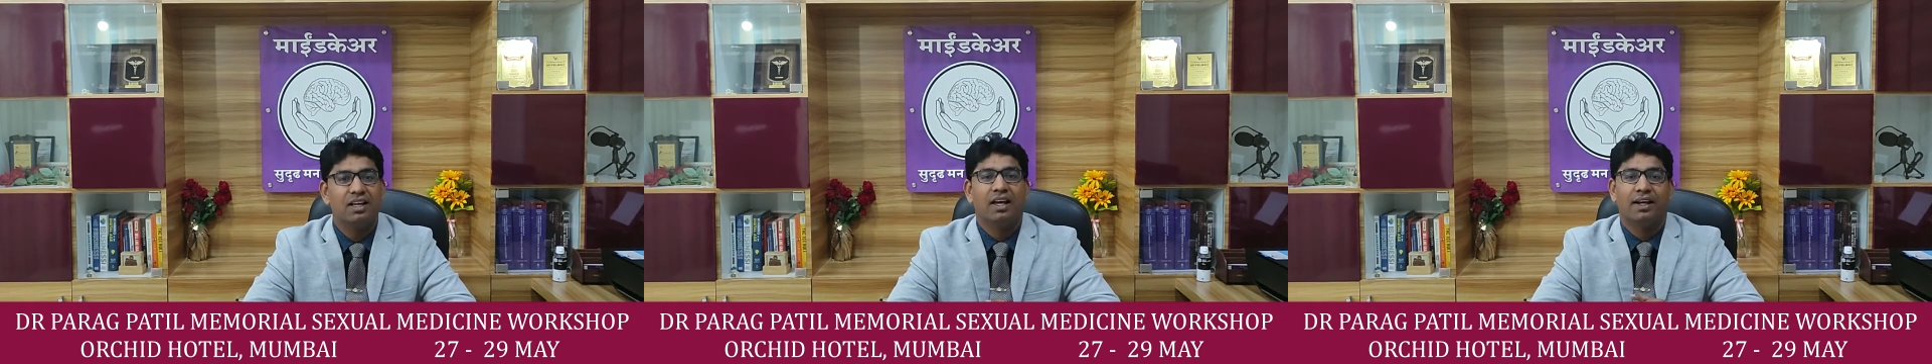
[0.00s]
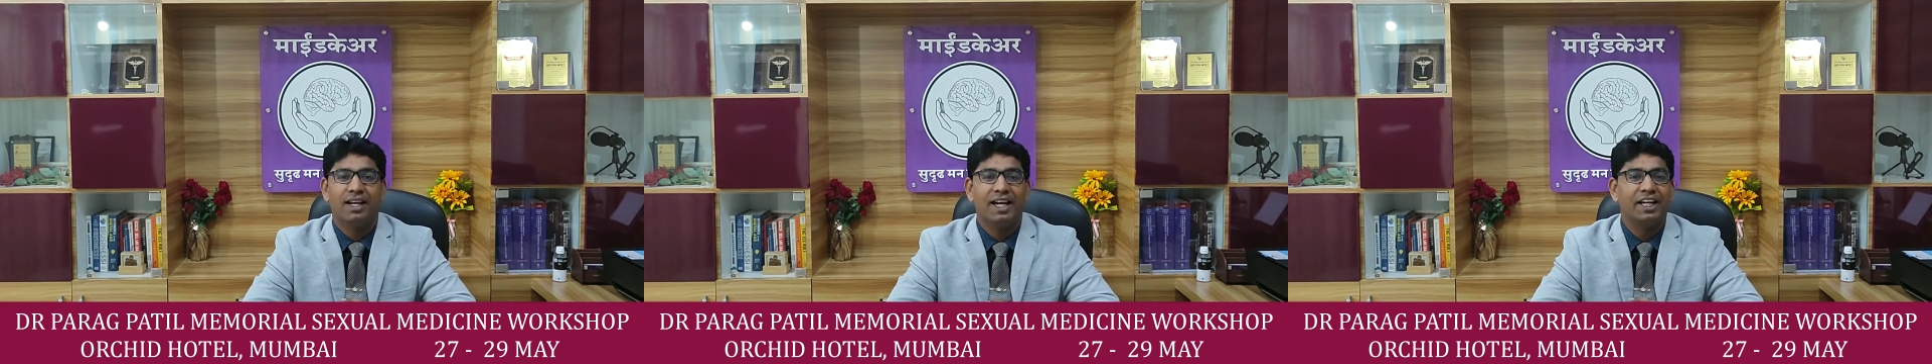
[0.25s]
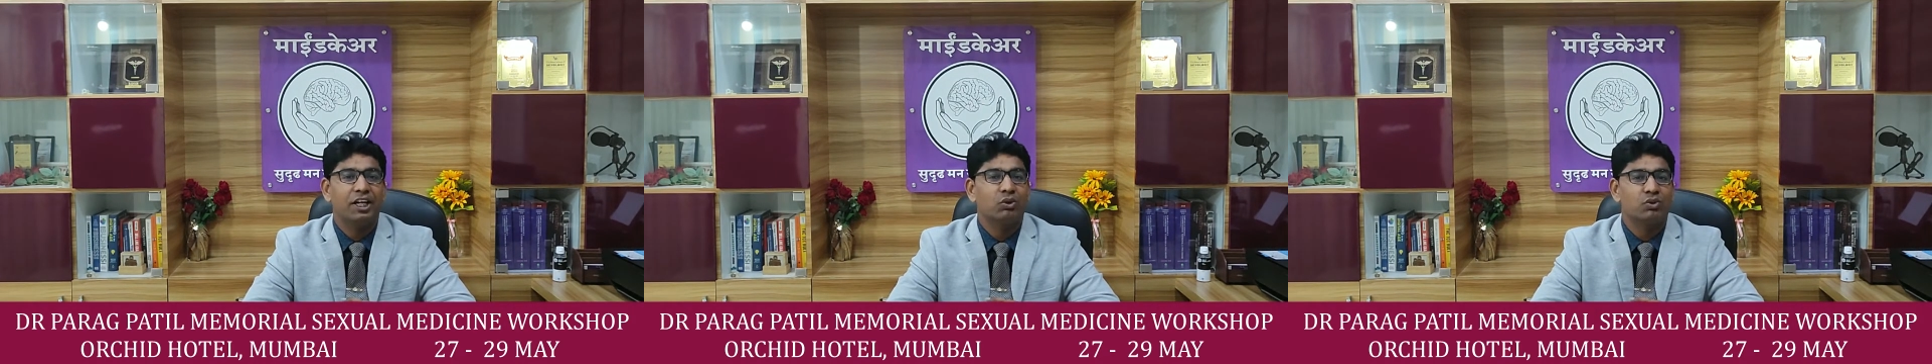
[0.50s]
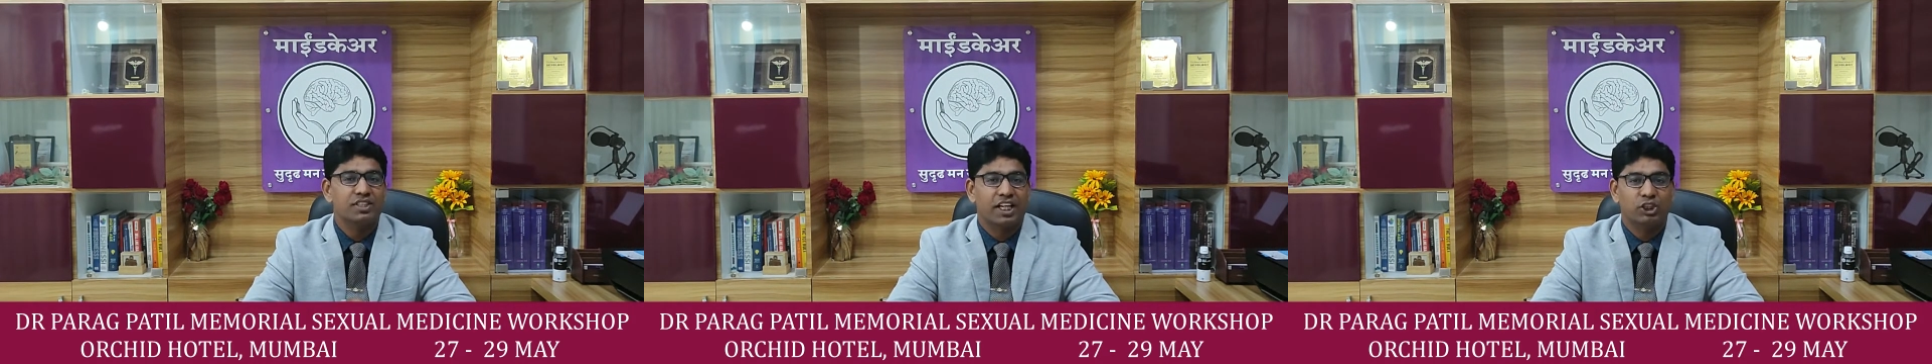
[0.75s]
related
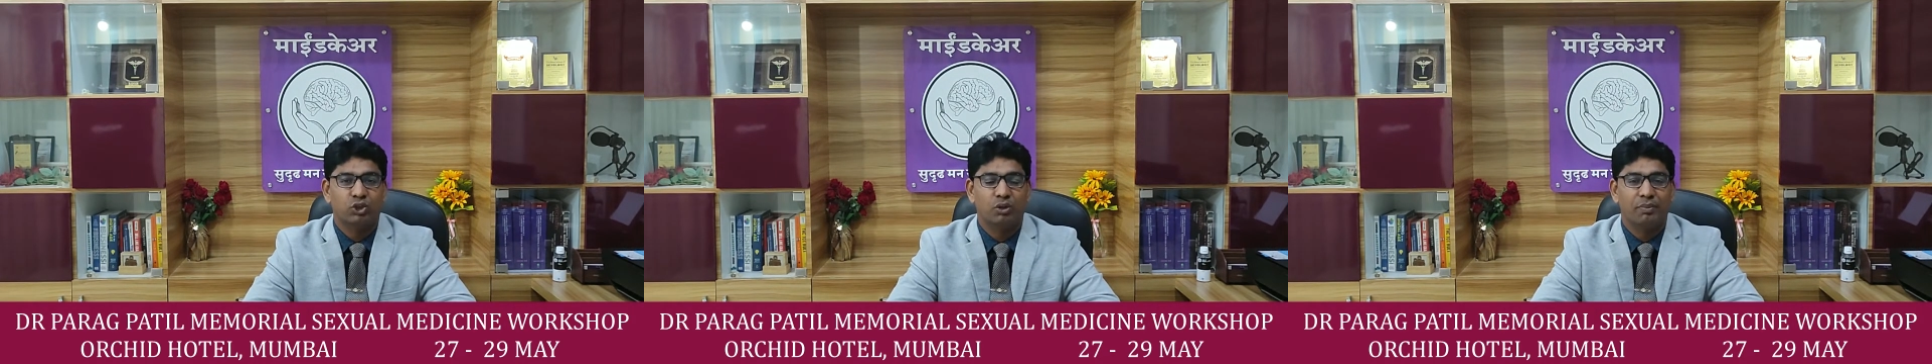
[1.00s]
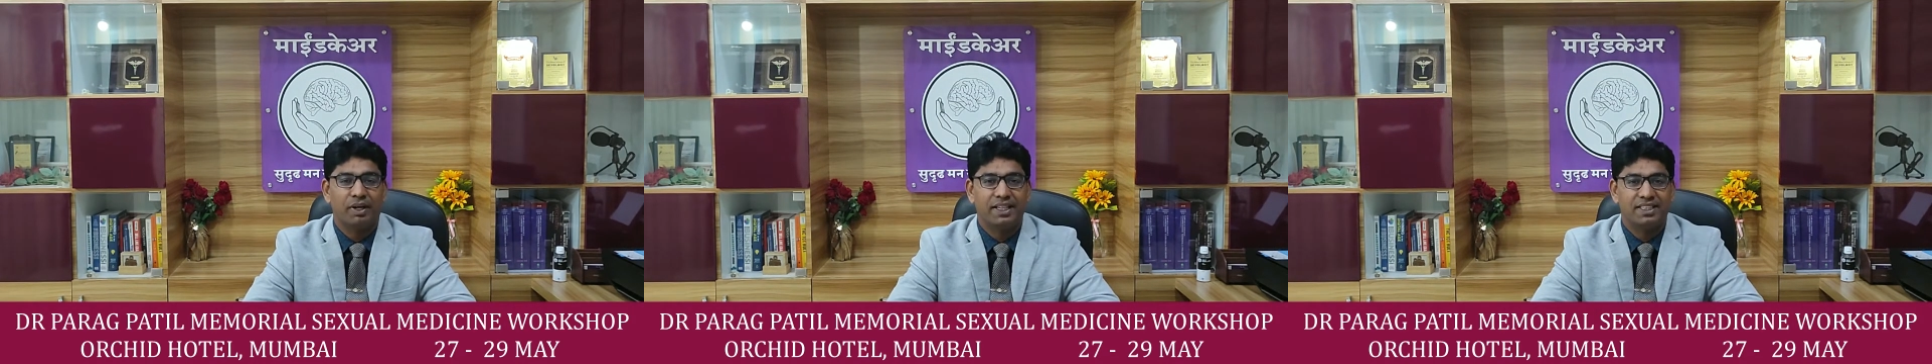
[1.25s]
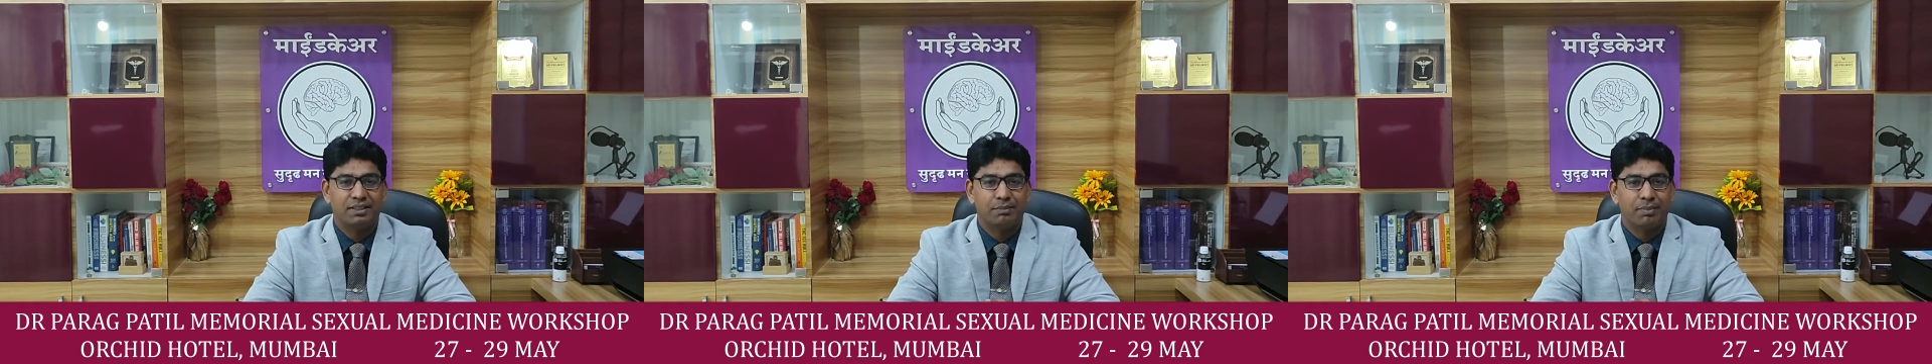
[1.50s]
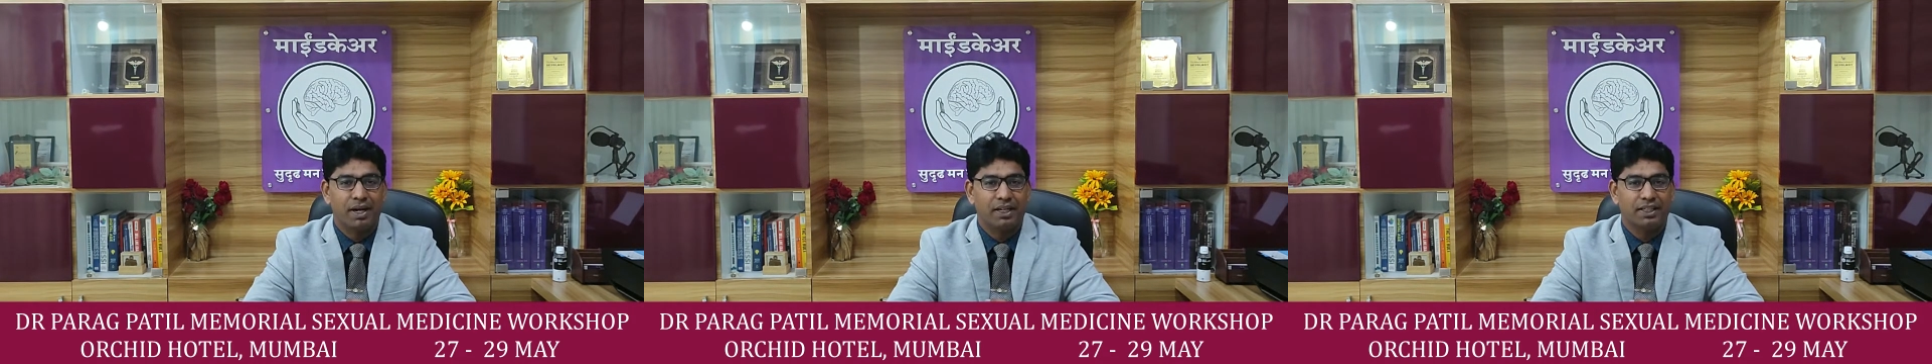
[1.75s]
to sexual medicine
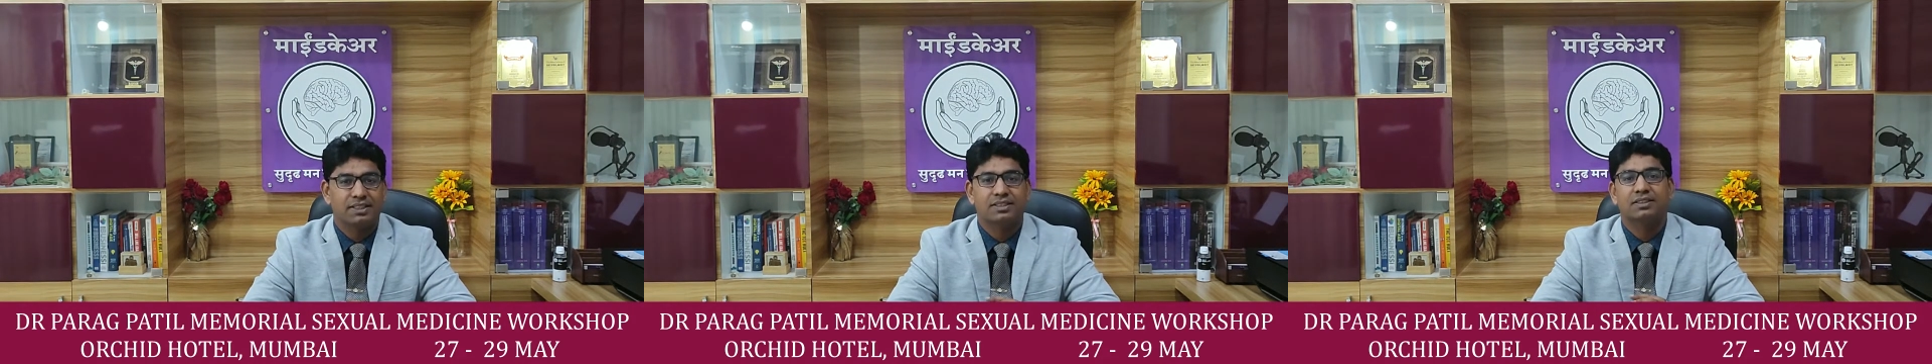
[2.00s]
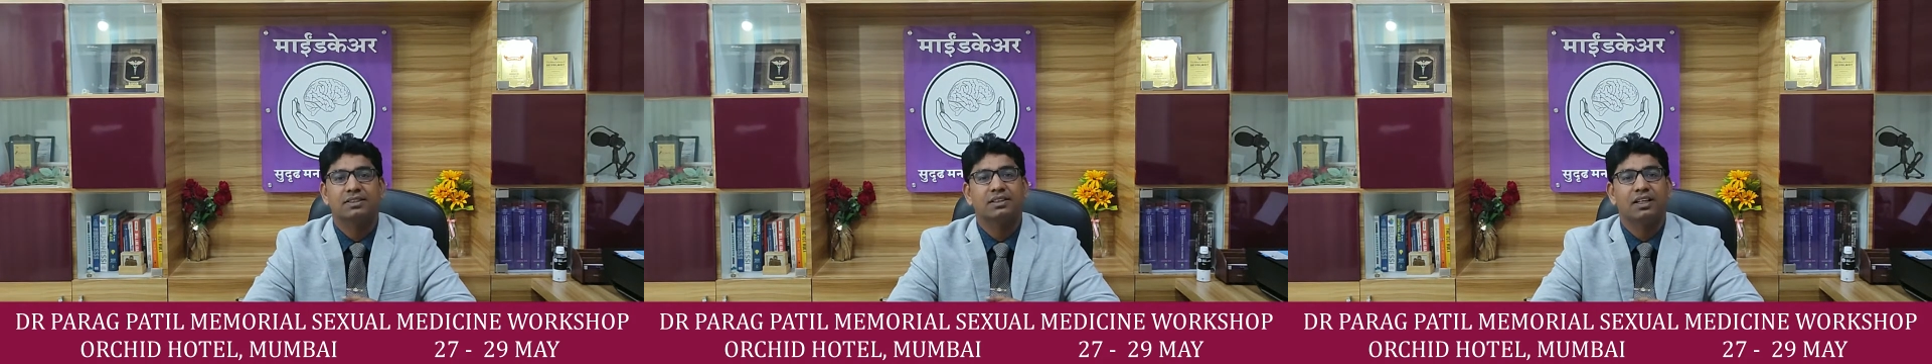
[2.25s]
practice.